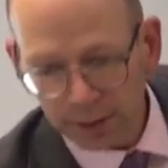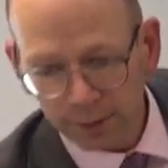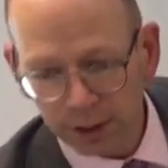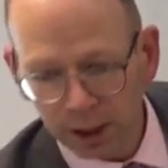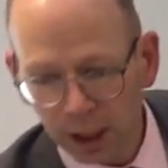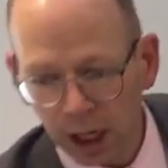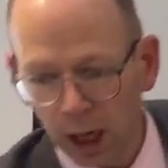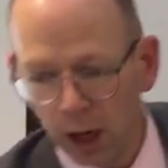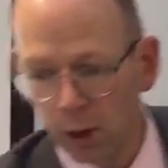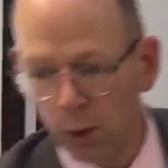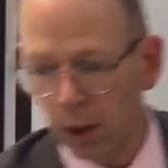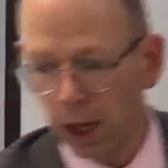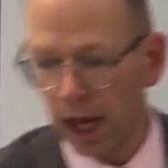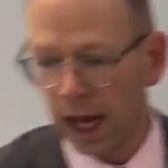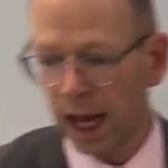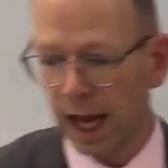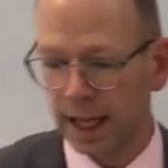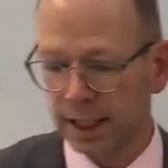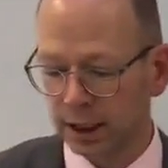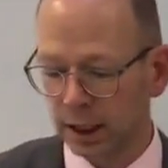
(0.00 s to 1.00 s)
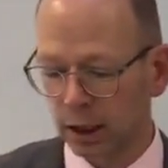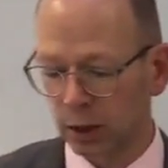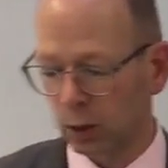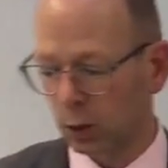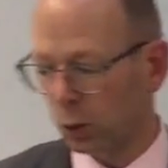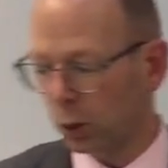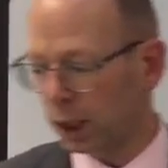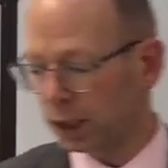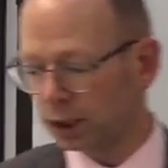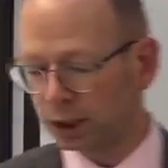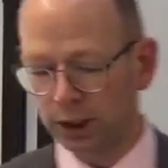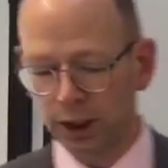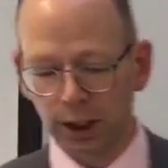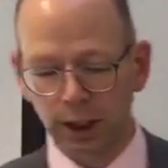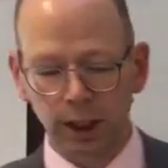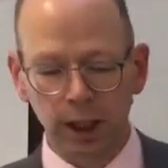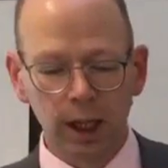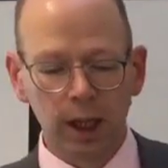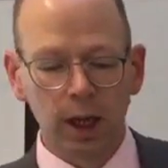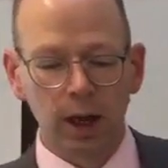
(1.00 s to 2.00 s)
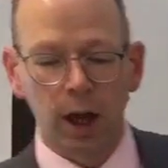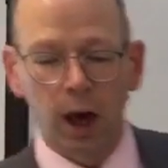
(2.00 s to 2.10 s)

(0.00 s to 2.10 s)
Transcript: have a go at a question.